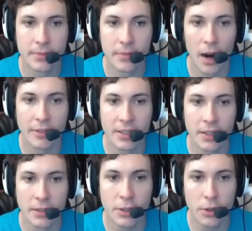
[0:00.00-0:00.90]

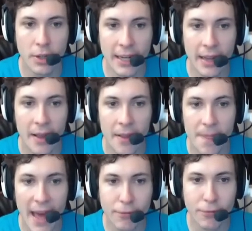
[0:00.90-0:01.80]
Harvesting. Dude, look.
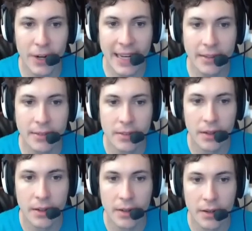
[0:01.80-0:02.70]
That freaking
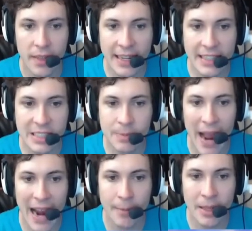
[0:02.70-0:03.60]
Thing is smacking me